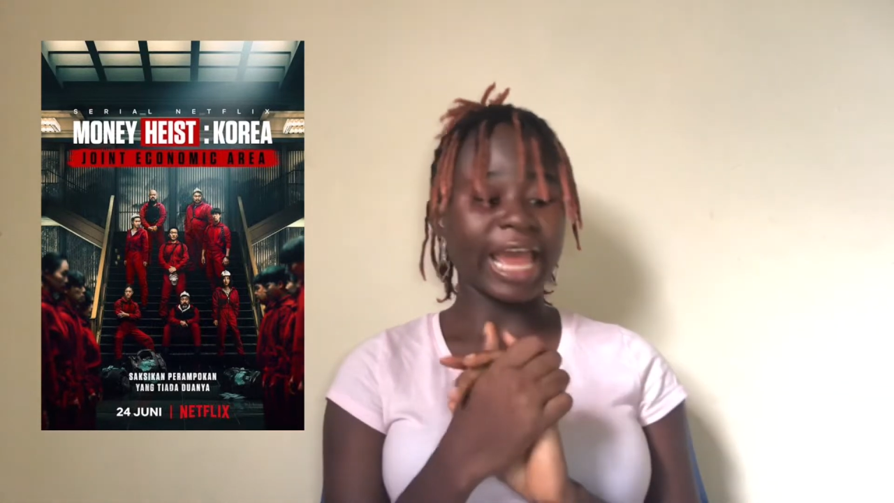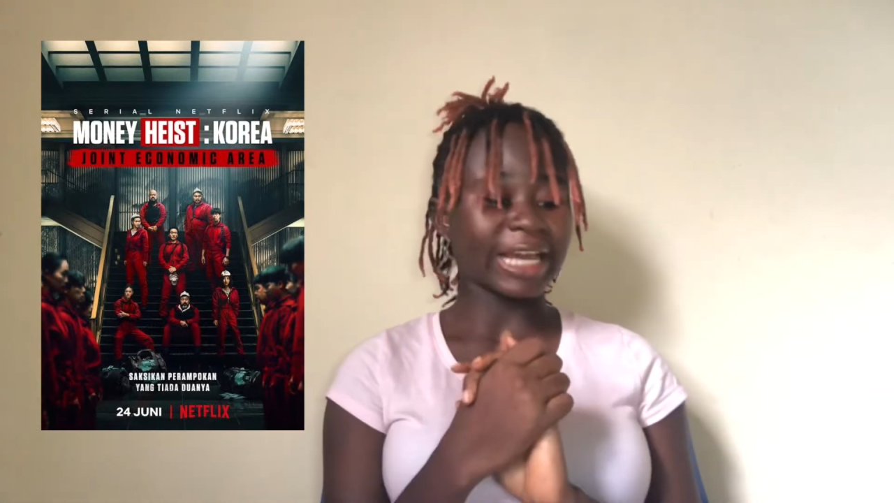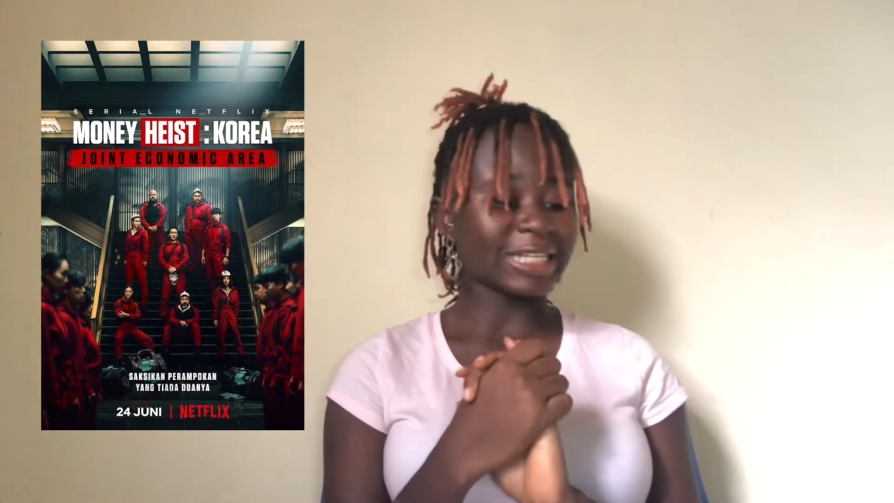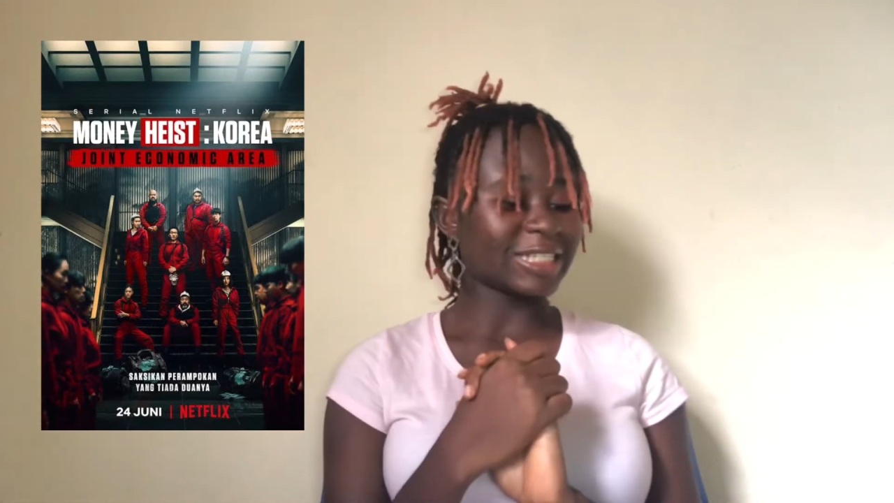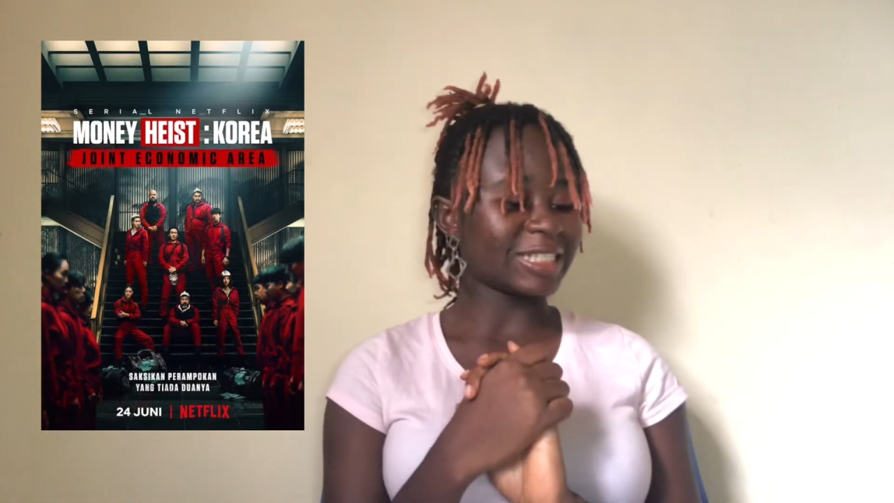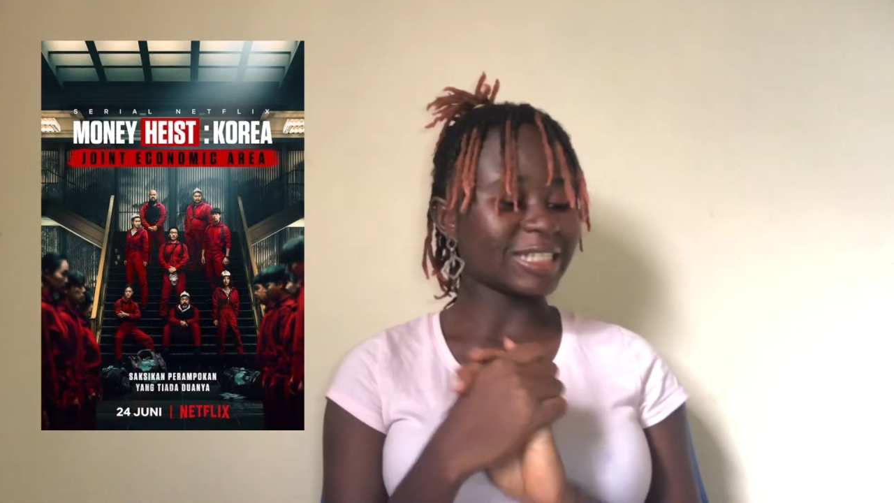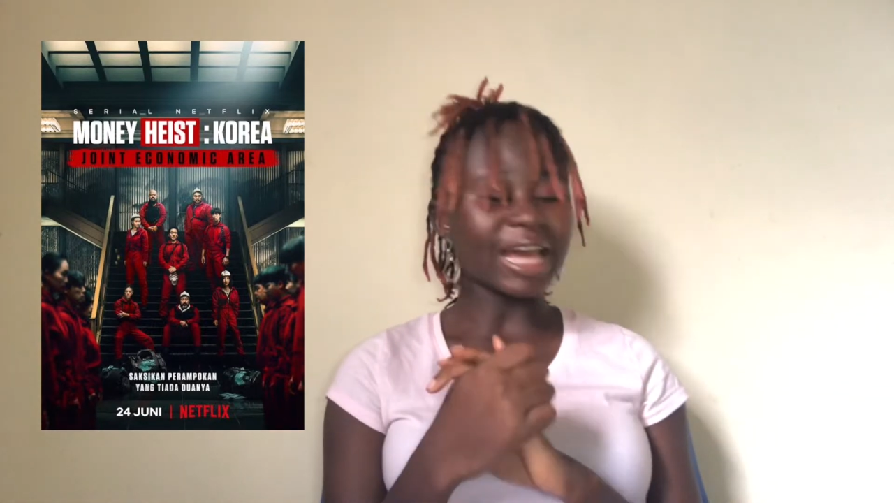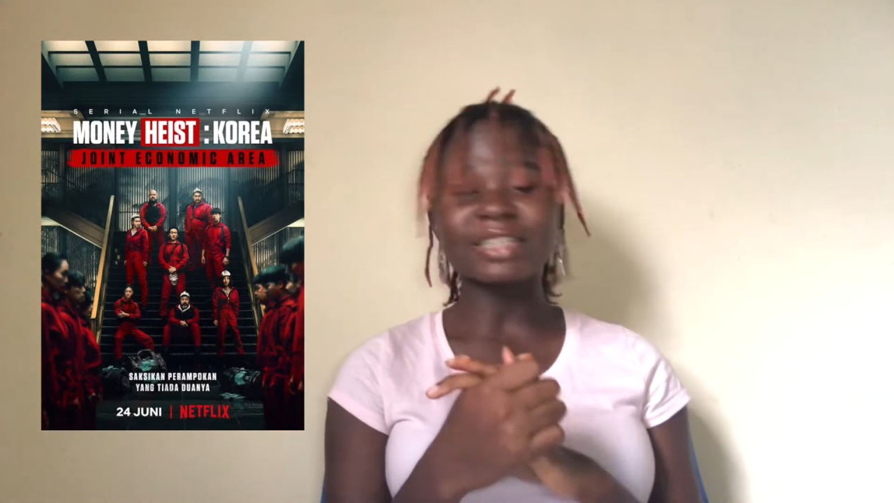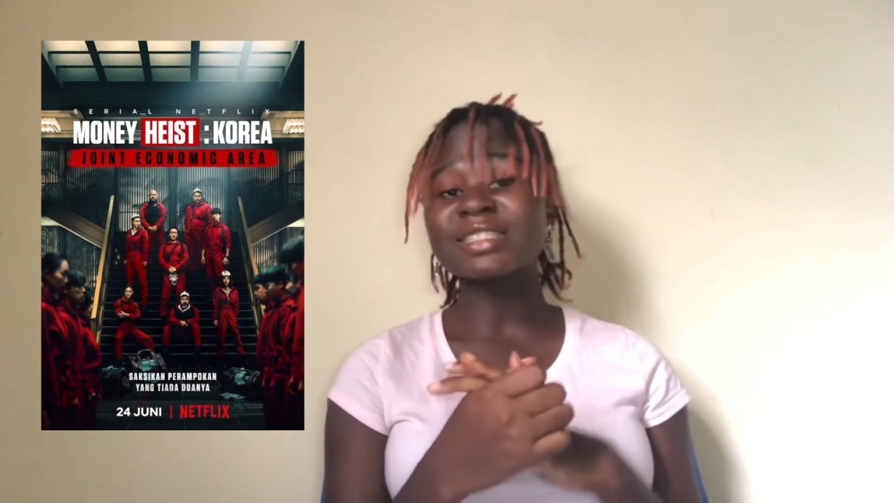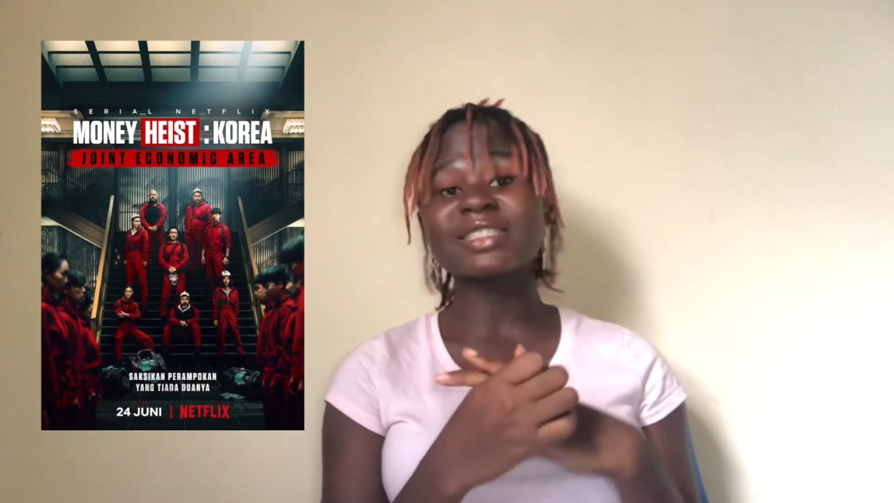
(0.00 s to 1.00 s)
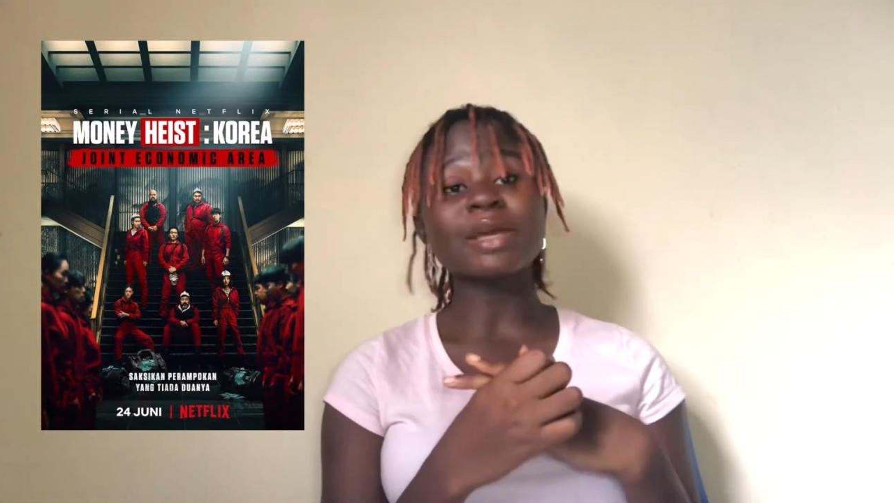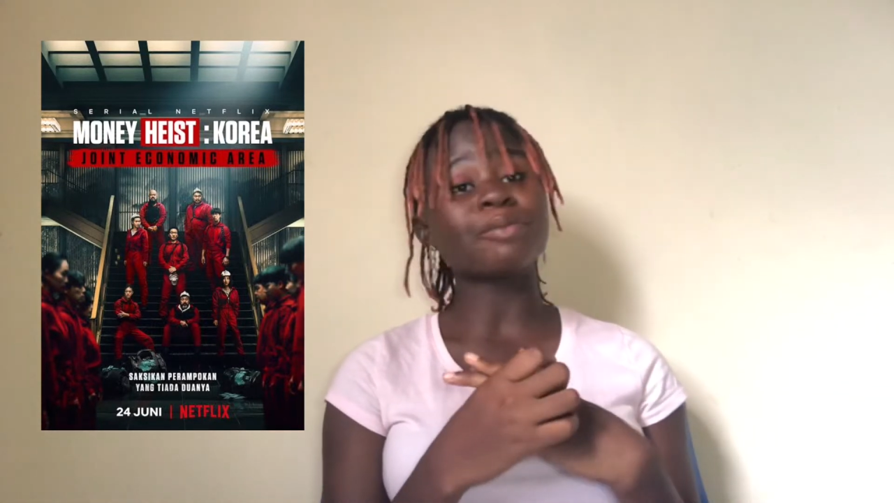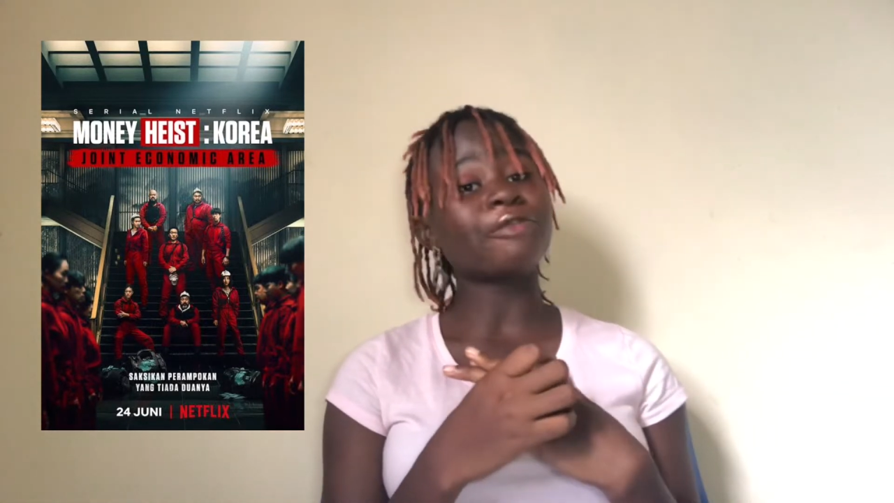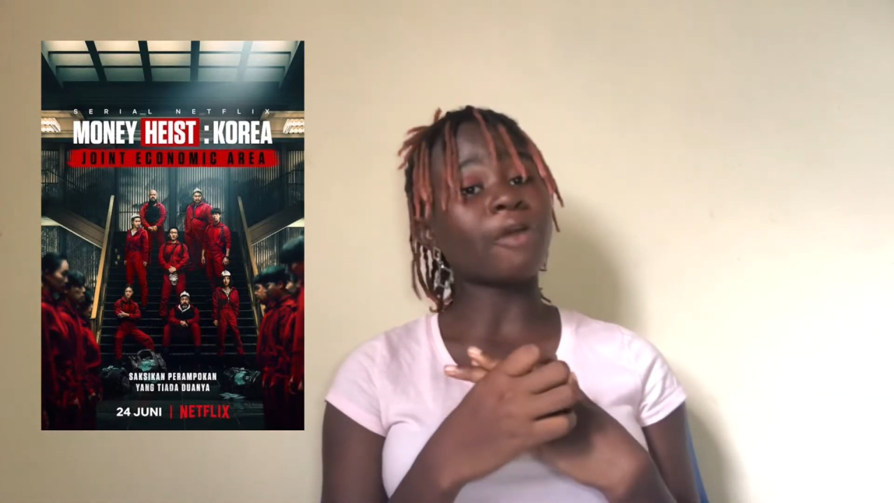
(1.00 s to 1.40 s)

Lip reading: exact same